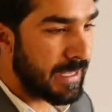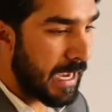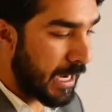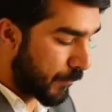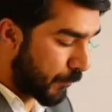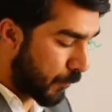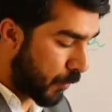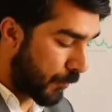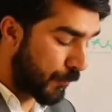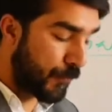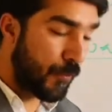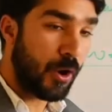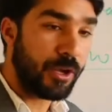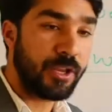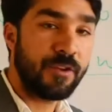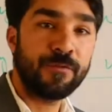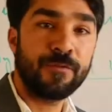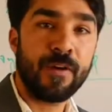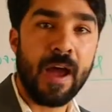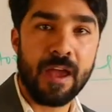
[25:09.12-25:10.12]
that for
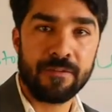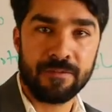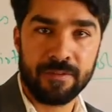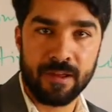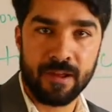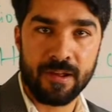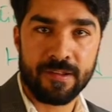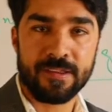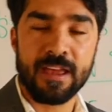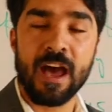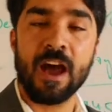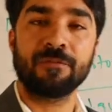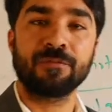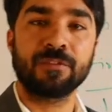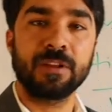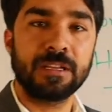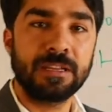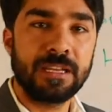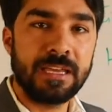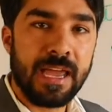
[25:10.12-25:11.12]
45 years
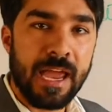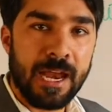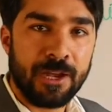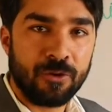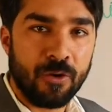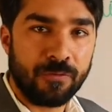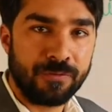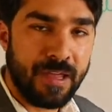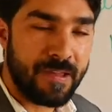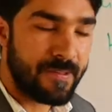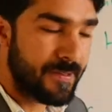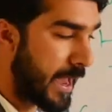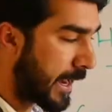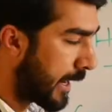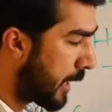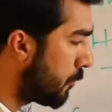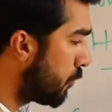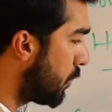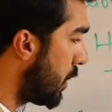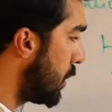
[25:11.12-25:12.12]
after the end of the
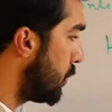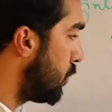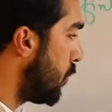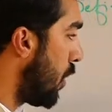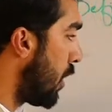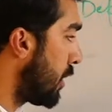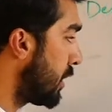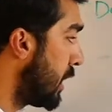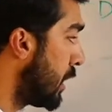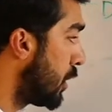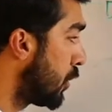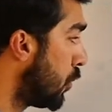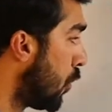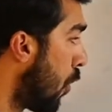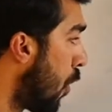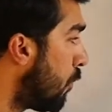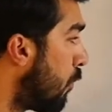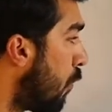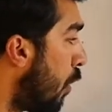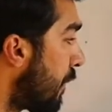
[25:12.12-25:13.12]
Second World War, the
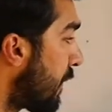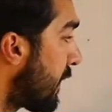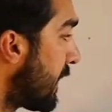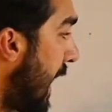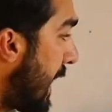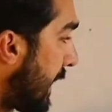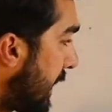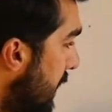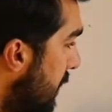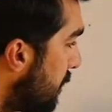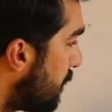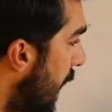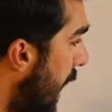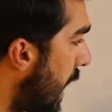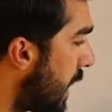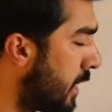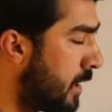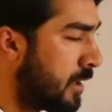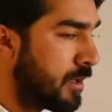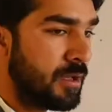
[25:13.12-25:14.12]
globe was threatened
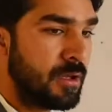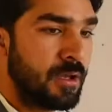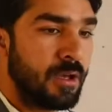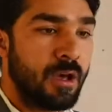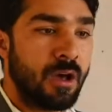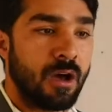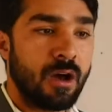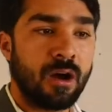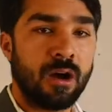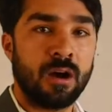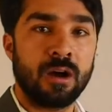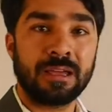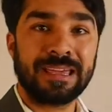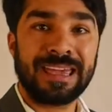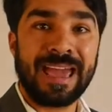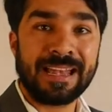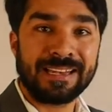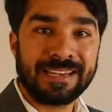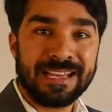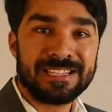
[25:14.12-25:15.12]
by a
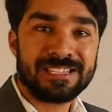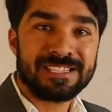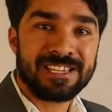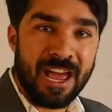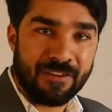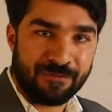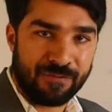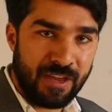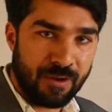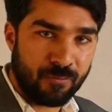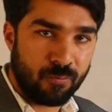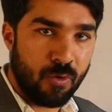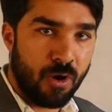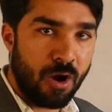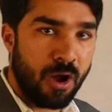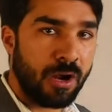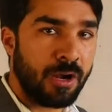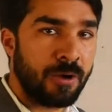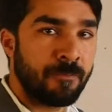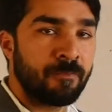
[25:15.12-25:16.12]
catastrophic
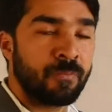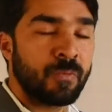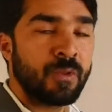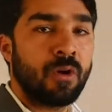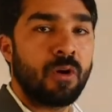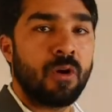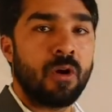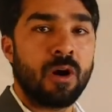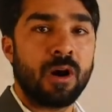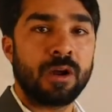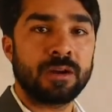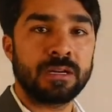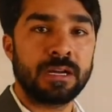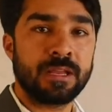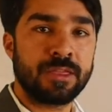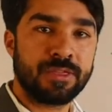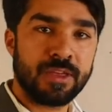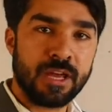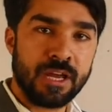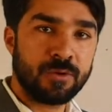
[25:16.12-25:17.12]
war or a
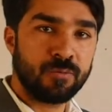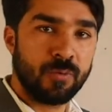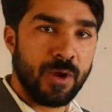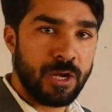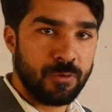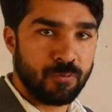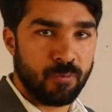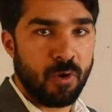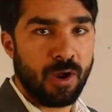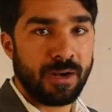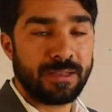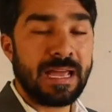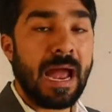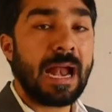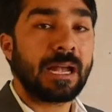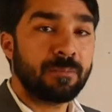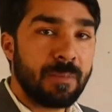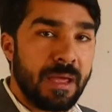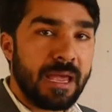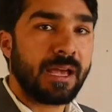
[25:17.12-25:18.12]
third world war
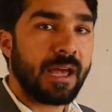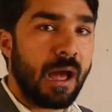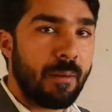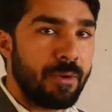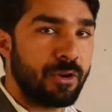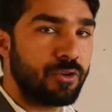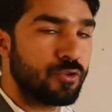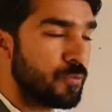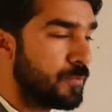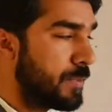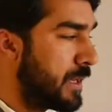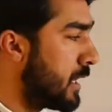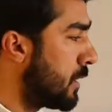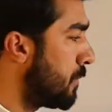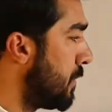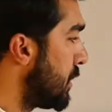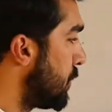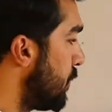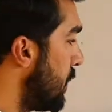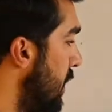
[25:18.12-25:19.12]
that may come into being
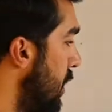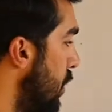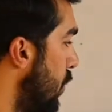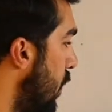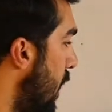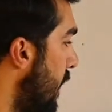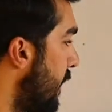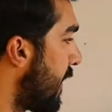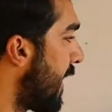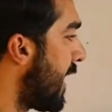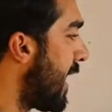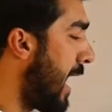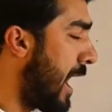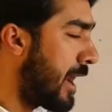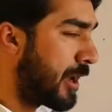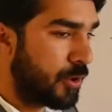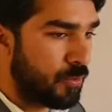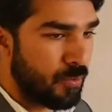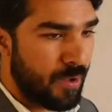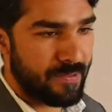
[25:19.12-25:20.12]
between USA
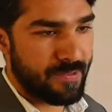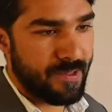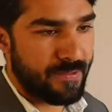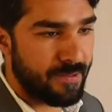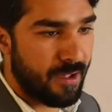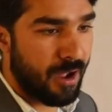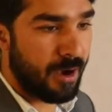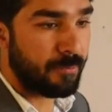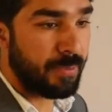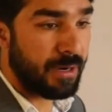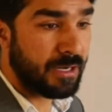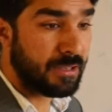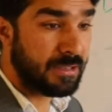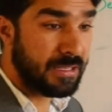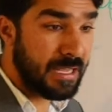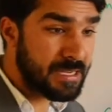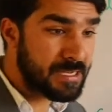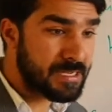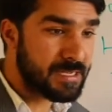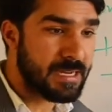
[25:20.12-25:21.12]
and USSR. But
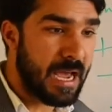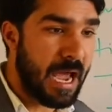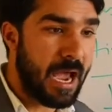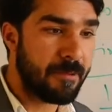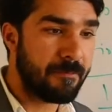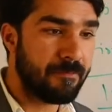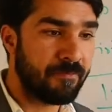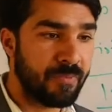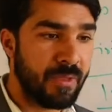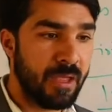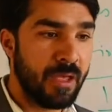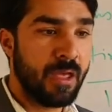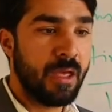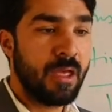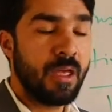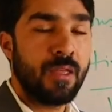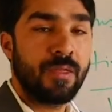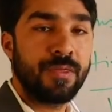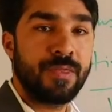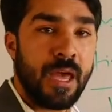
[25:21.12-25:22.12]
this time
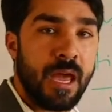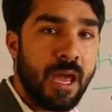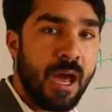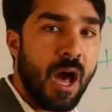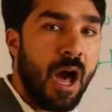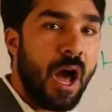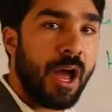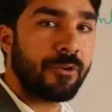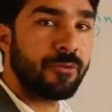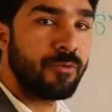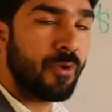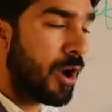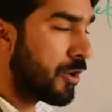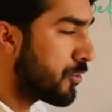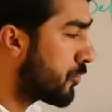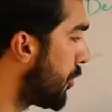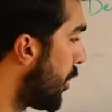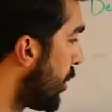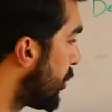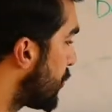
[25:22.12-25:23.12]
they are
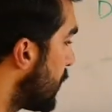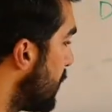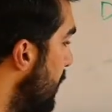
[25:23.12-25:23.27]
not going to